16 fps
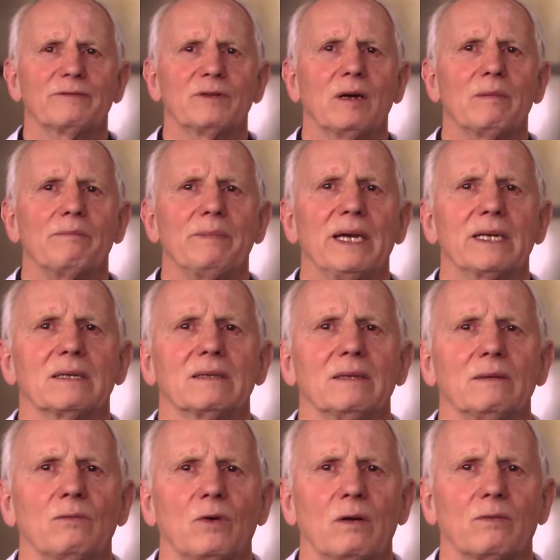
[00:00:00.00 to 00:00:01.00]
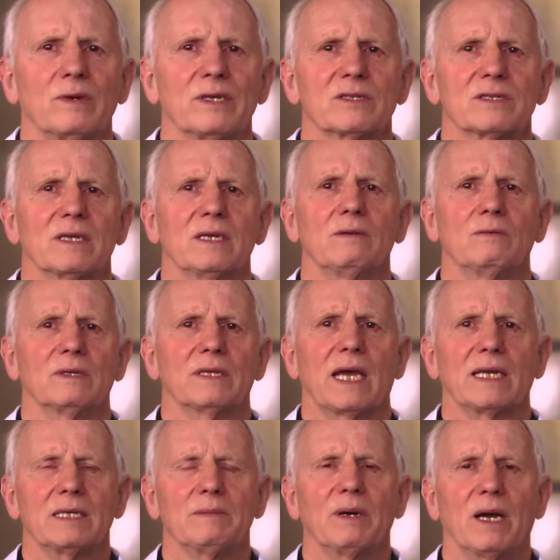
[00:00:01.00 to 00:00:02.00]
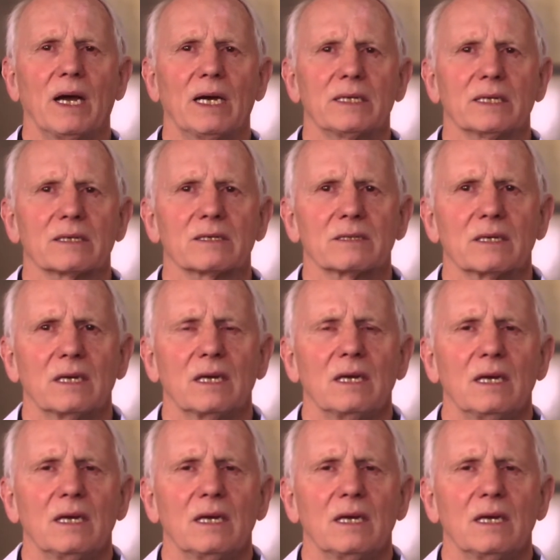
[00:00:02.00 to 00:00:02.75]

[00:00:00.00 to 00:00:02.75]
if not better, than what we see with antibiotics.